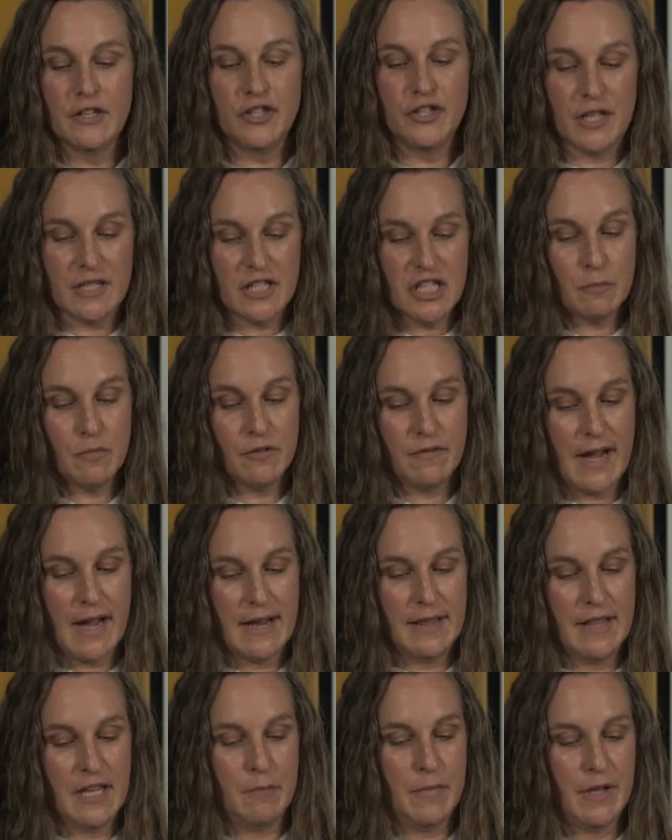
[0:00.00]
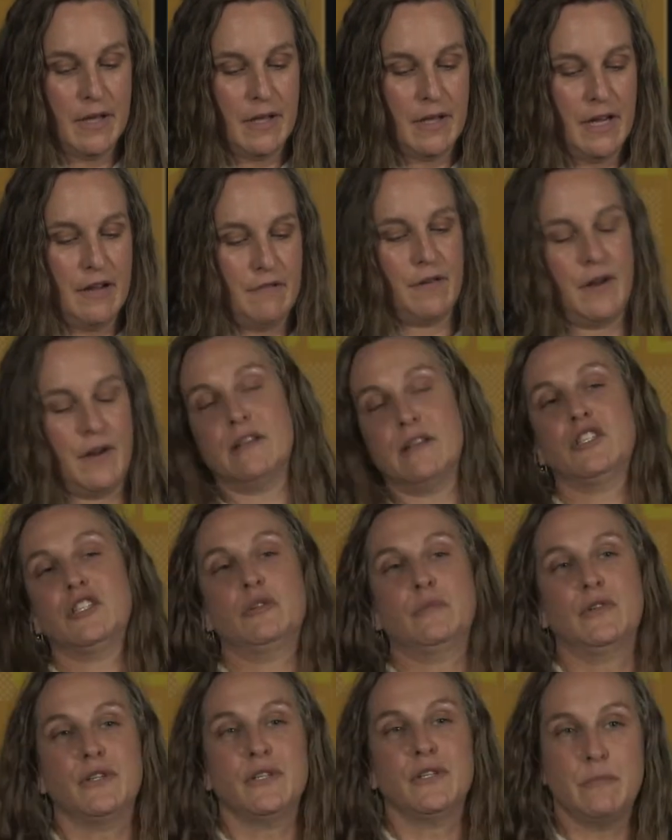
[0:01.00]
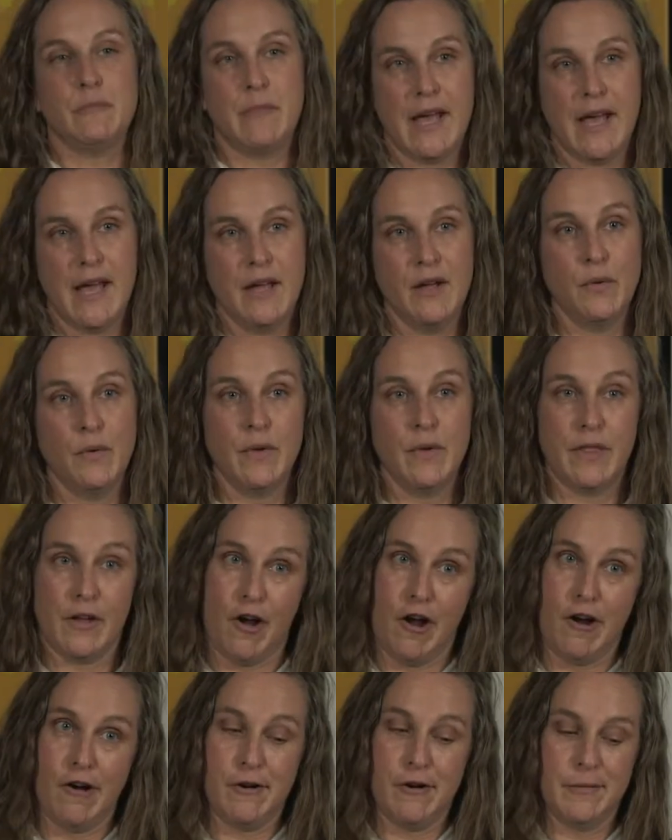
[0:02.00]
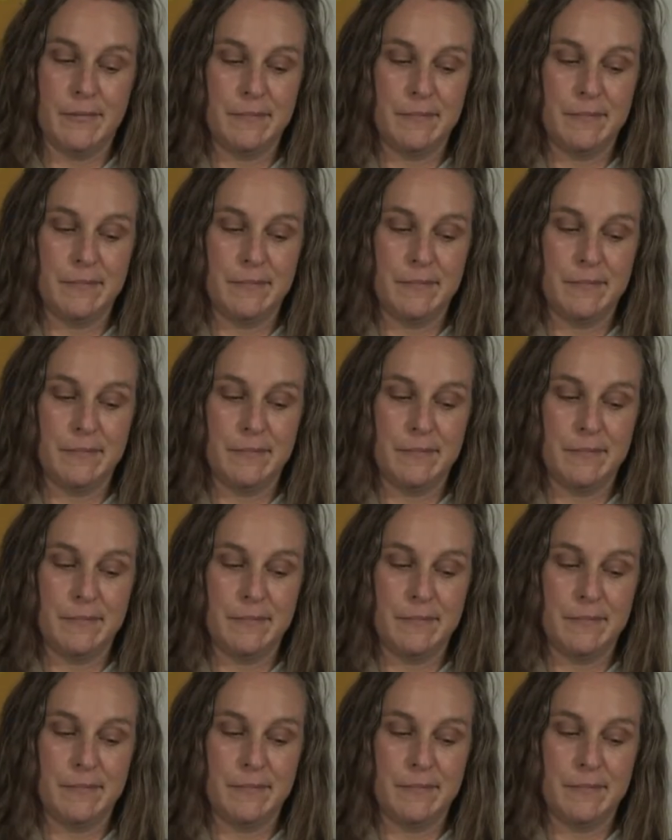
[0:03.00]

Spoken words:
just to provide the ability for customers to pay with a card.